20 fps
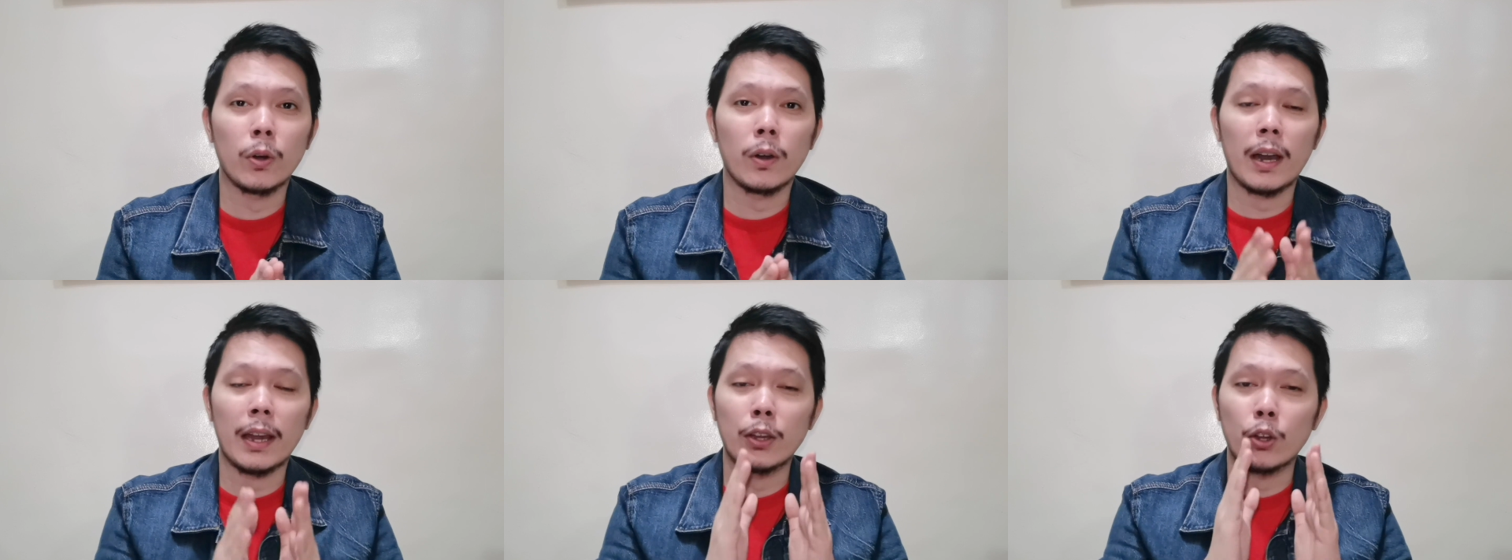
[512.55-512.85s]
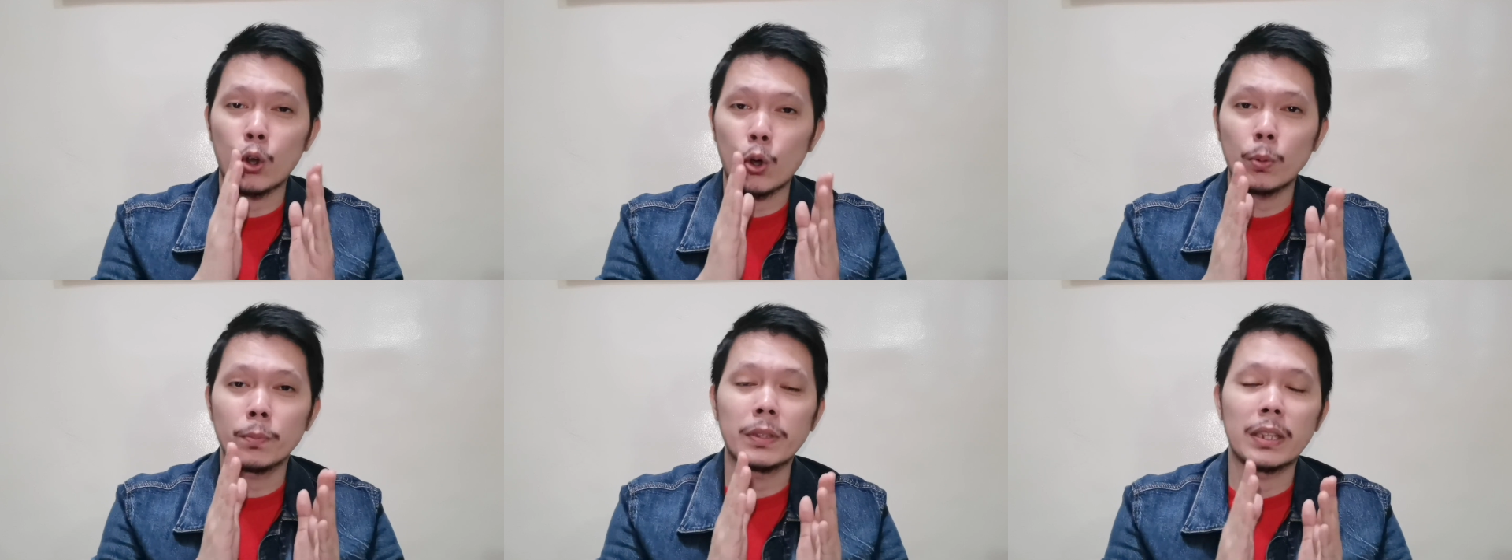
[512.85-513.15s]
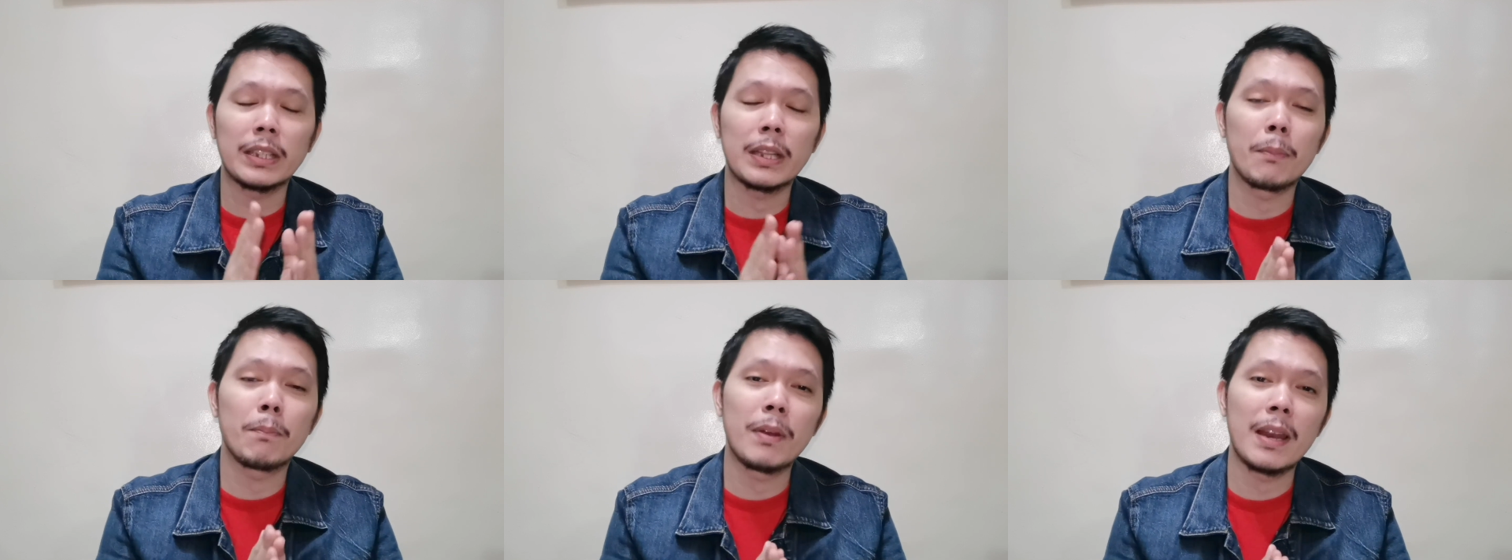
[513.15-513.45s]
I hope na
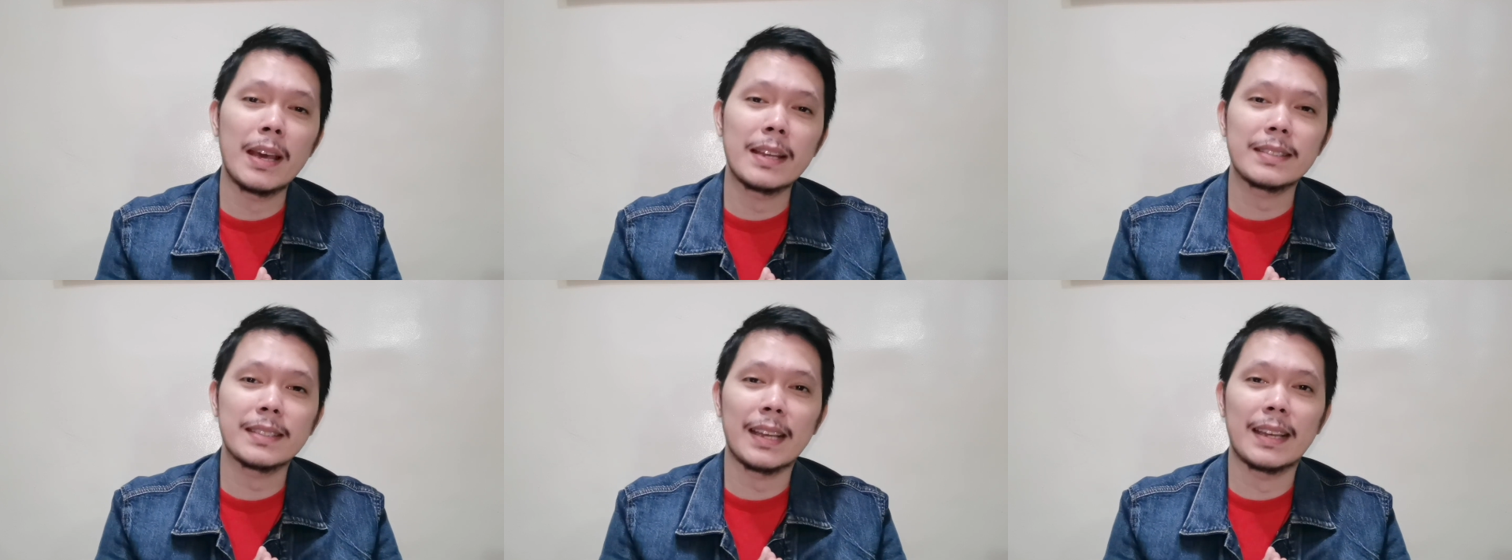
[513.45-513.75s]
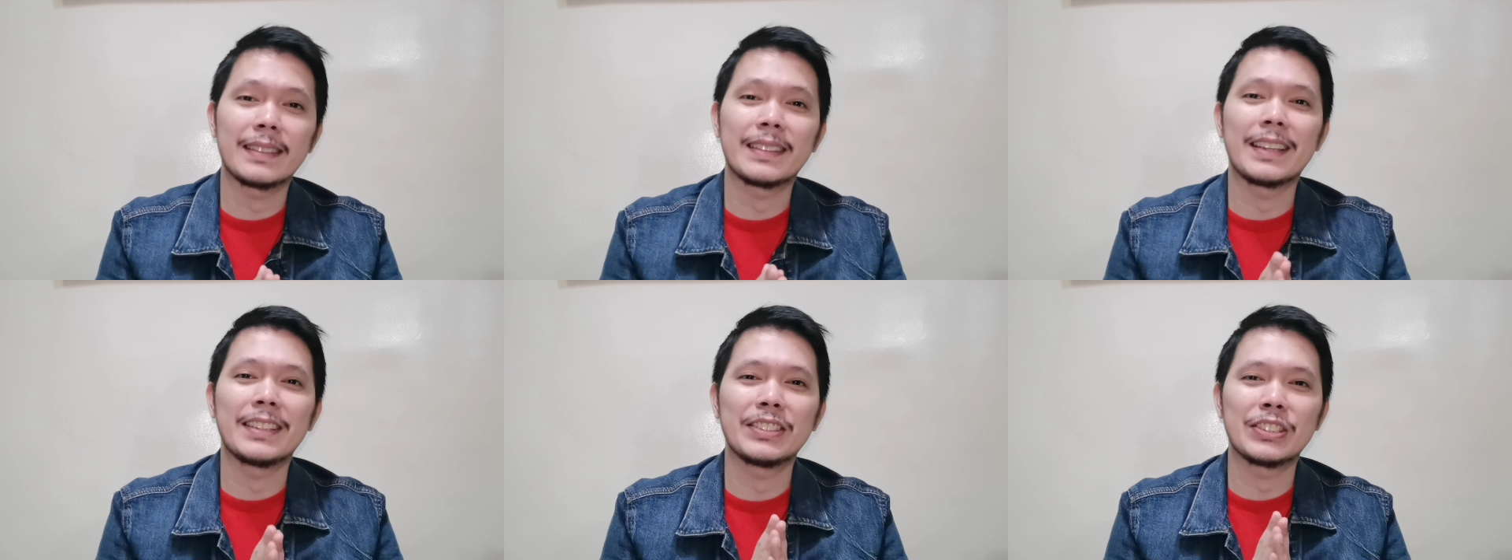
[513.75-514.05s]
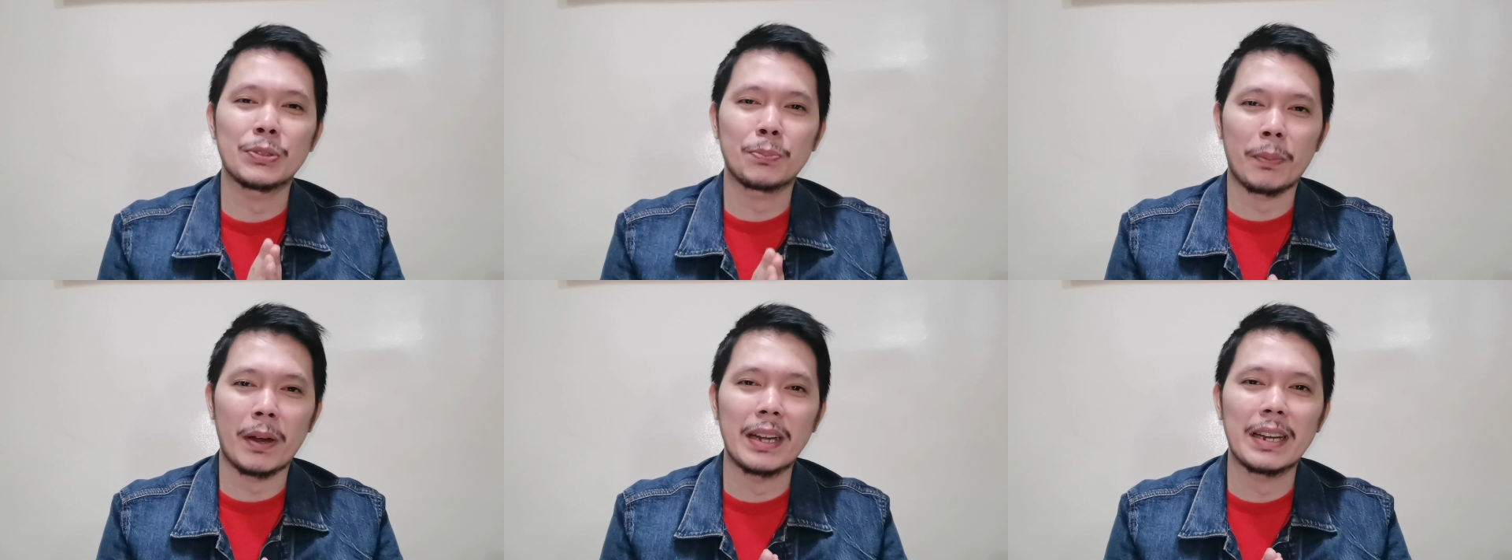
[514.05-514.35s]
na-bless at
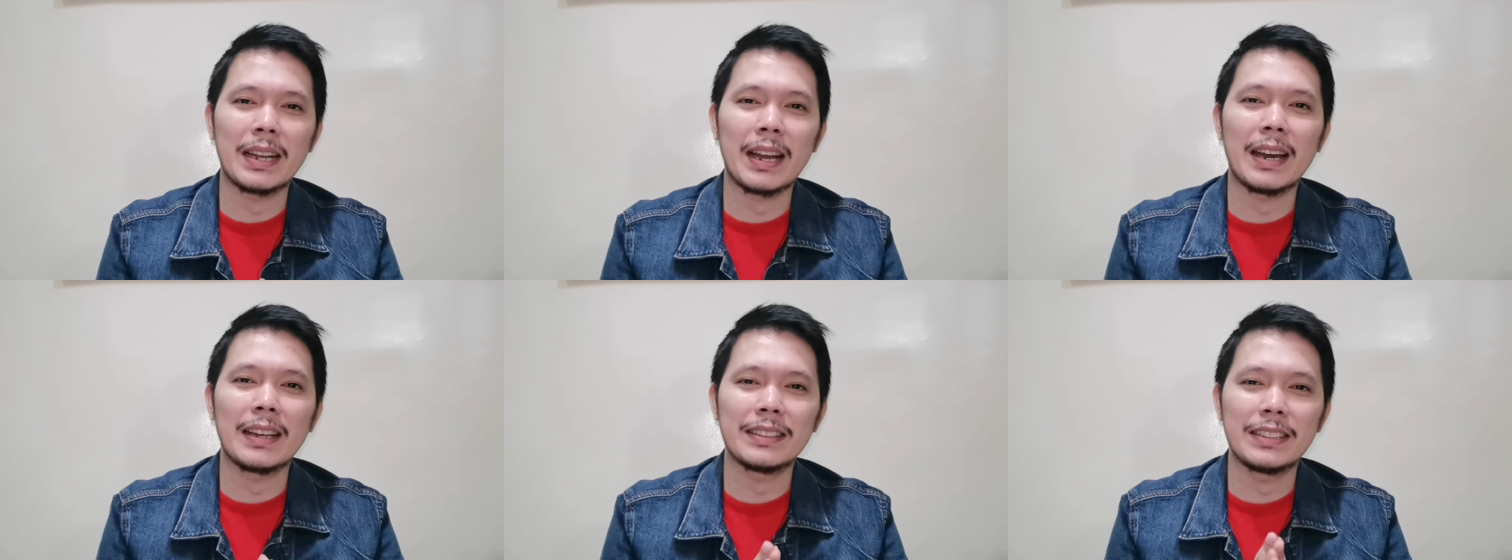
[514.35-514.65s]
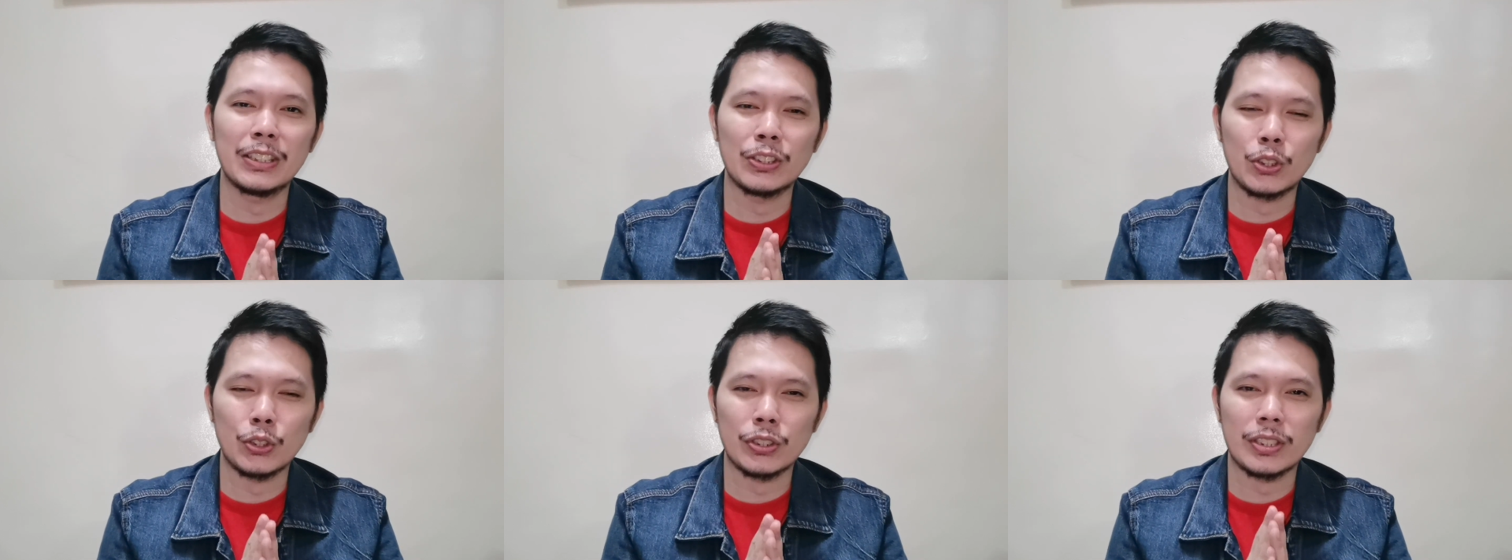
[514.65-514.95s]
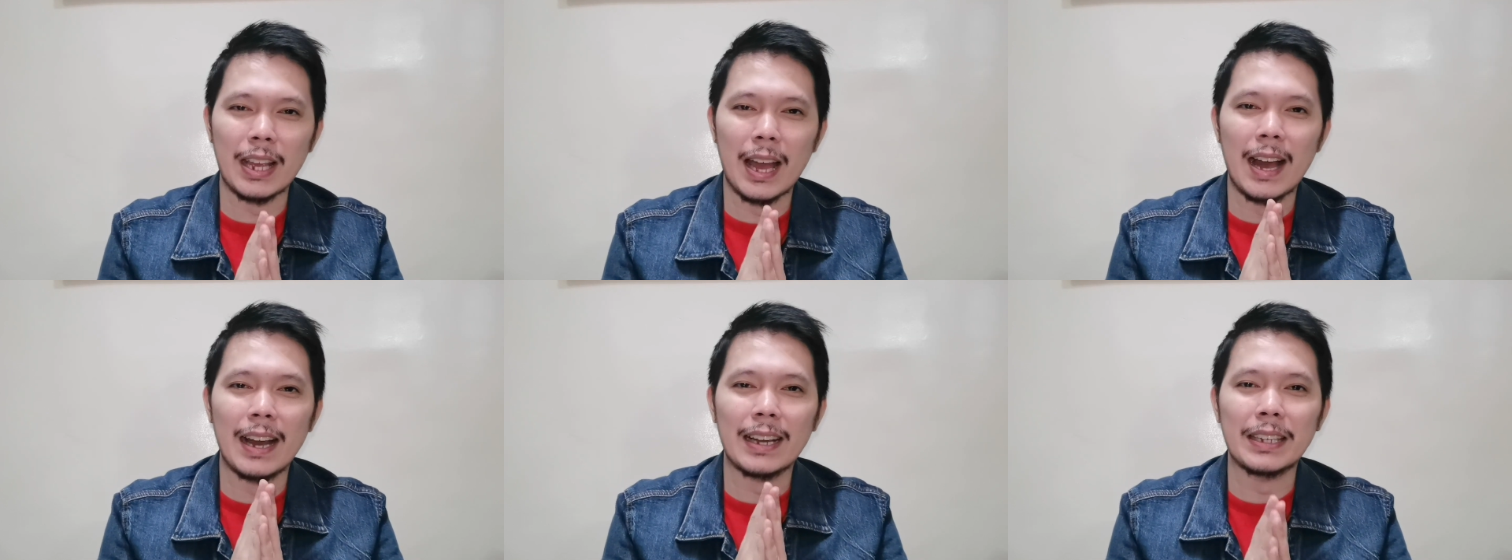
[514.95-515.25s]
na-inspire ka dito
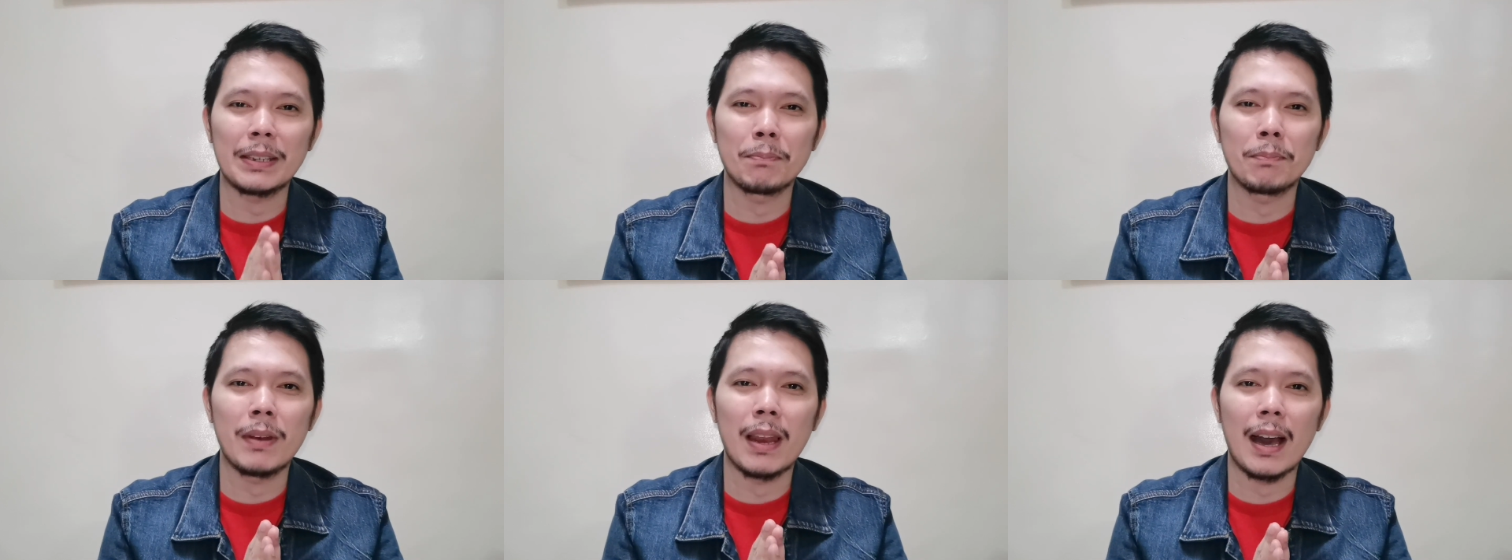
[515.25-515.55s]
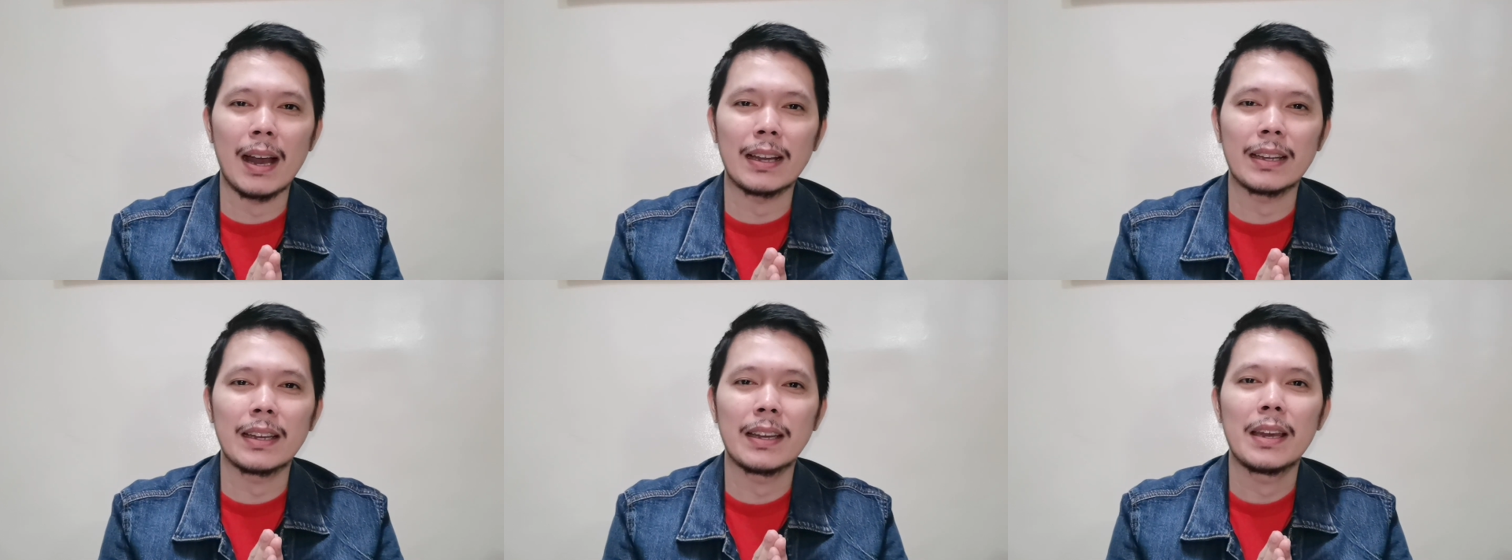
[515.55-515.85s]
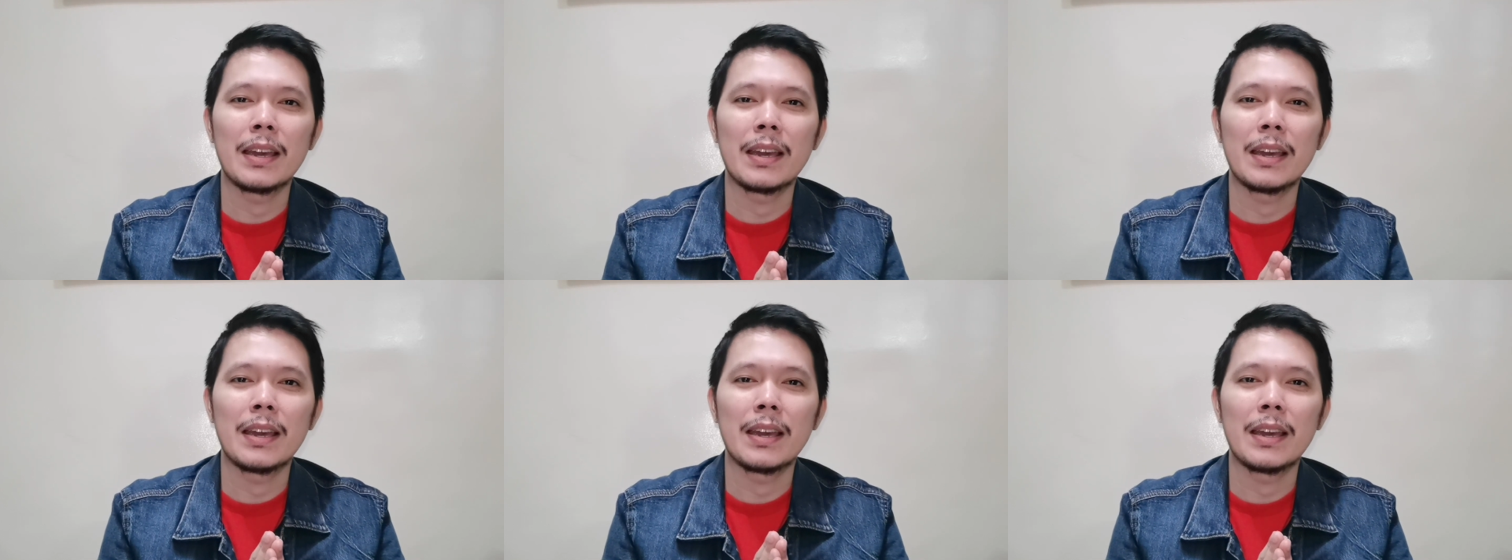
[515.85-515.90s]
sa aking vlog.